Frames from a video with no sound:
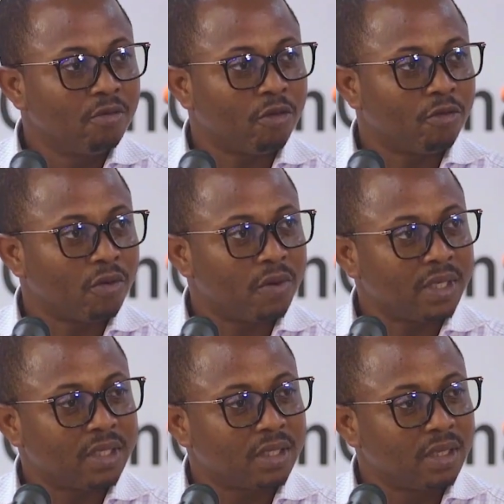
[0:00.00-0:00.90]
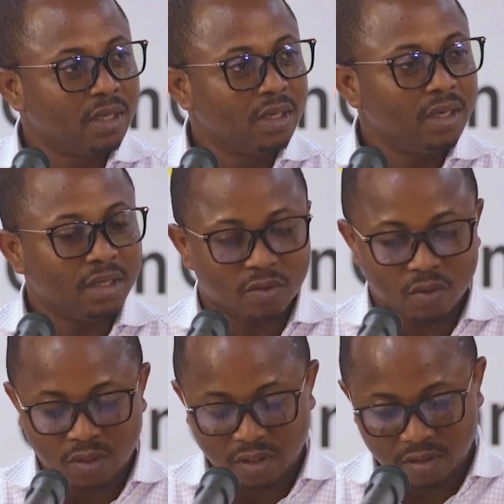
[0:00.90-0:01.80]
for which
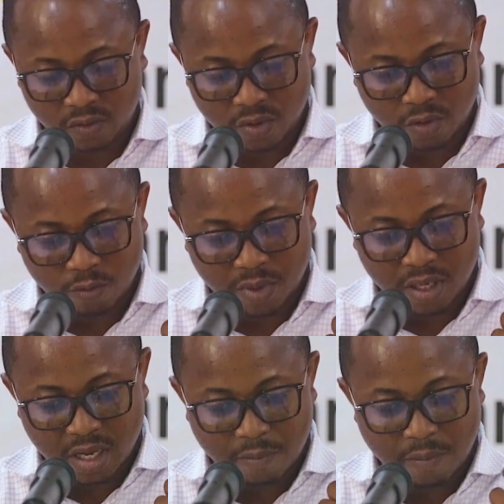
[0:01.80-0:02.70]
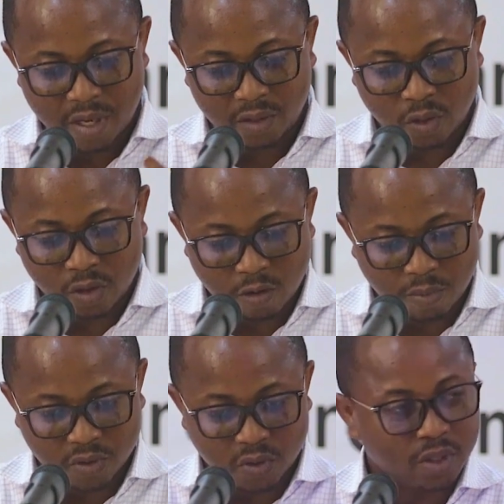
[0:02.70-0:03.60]
it is going to be a major
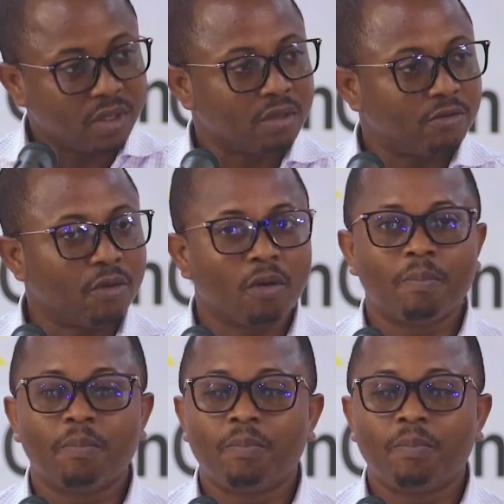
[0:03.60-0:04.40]
opportunity for